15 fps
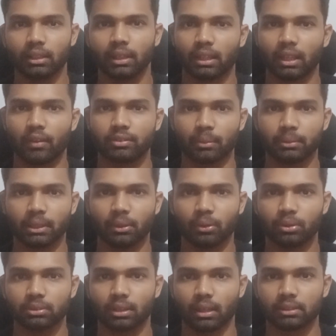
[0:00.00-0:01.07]
if something goes
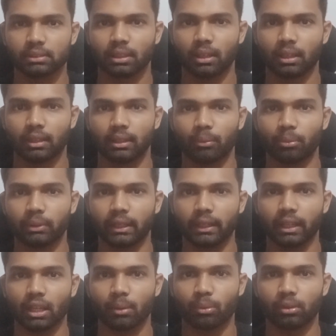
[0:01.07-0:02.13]
wrong, the entire
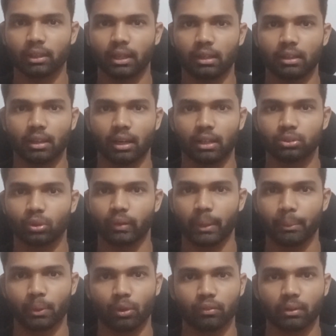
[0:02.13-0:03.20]
amount can also wiped
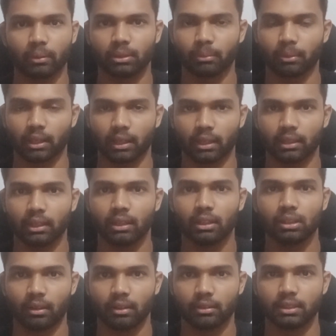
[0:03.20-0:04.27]
out from the market.
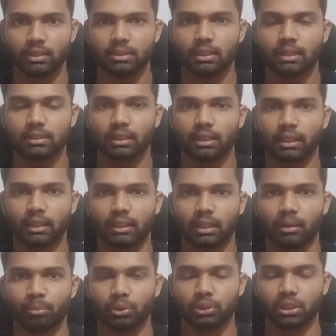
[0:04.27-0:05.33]
This is the risk in the
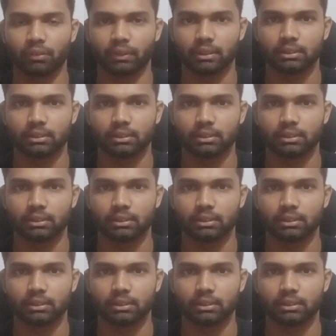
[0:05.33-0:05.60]
mutual funds.